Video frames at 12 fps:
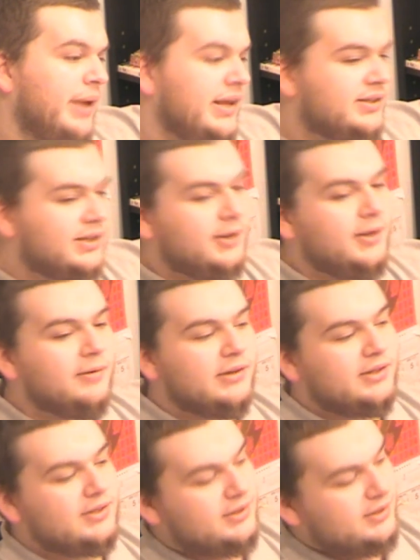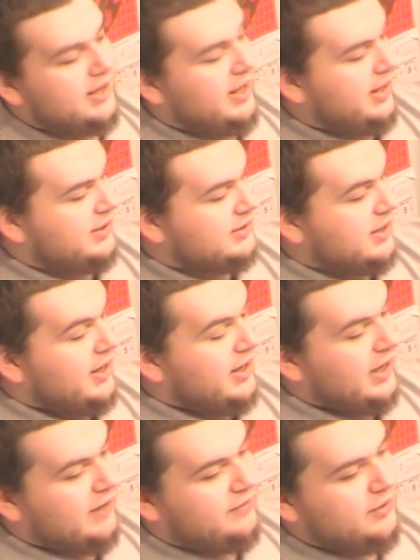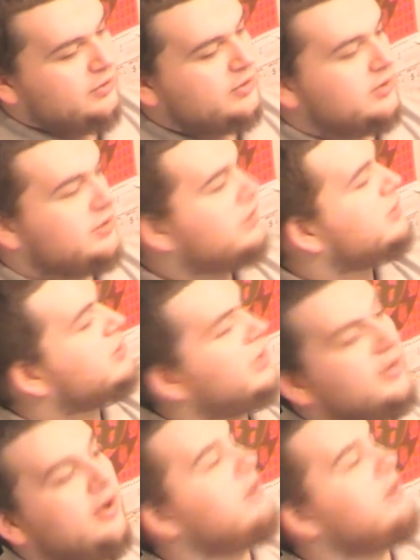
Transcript: basically what this is saying is, if you say